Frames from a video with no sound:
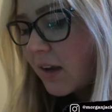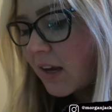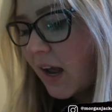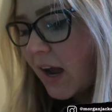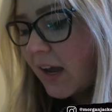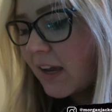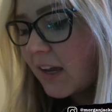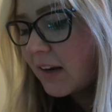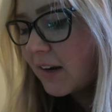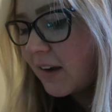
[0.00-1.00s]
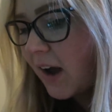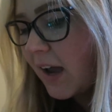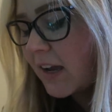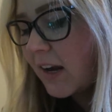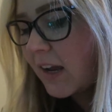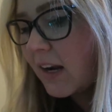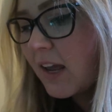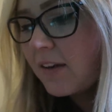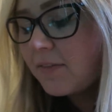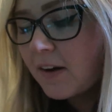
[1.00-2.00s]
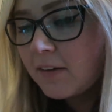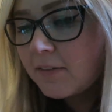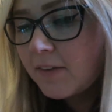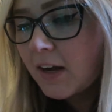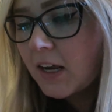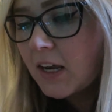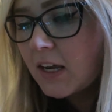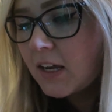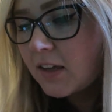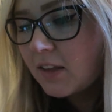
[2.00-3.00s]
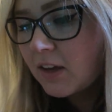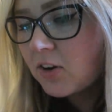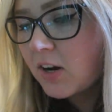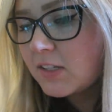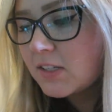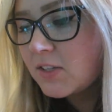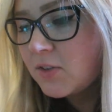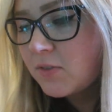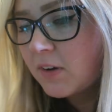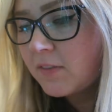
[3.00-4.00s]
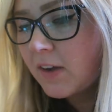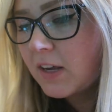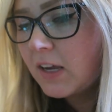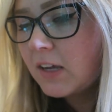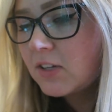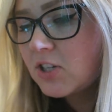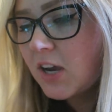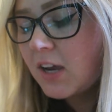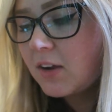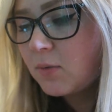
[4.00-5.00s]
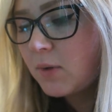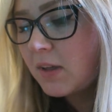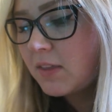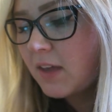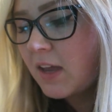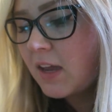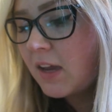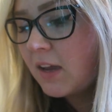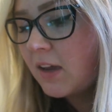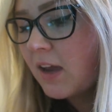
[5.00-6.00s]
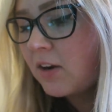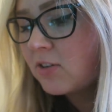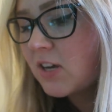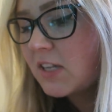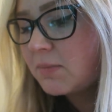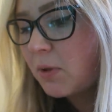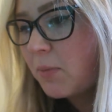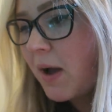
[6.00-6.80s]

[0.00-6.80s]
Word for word: Can I get, hi, can I get a Funfetti, like your guys' new Funfetti shake with a yeah. Energized Blow